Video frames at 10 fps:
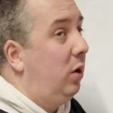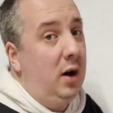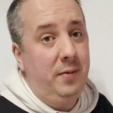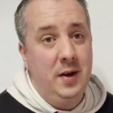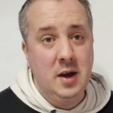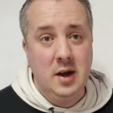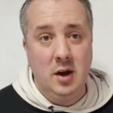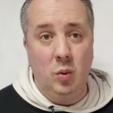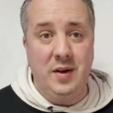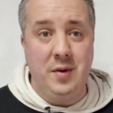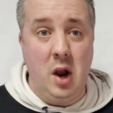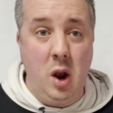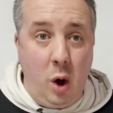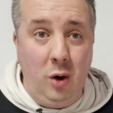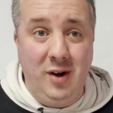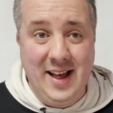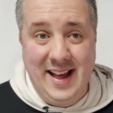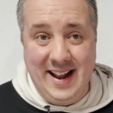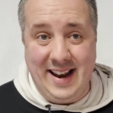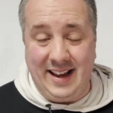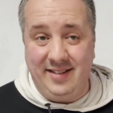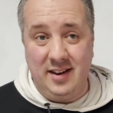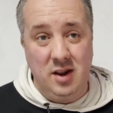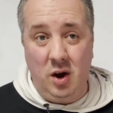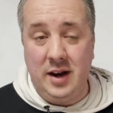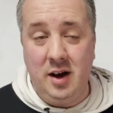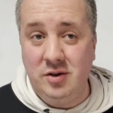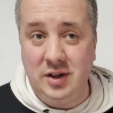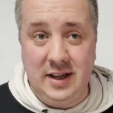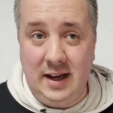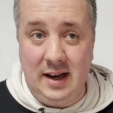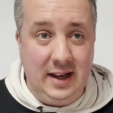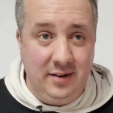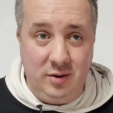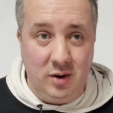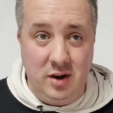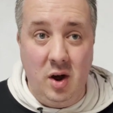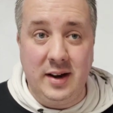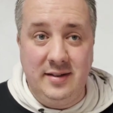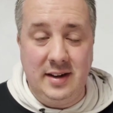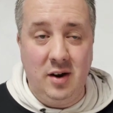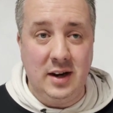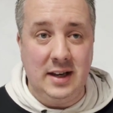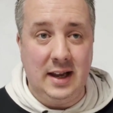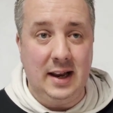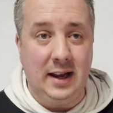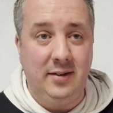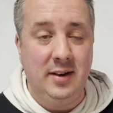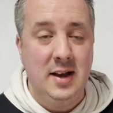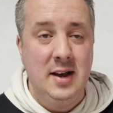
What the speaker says: worth with a long lease, a 900-year lease or a 99-year lease.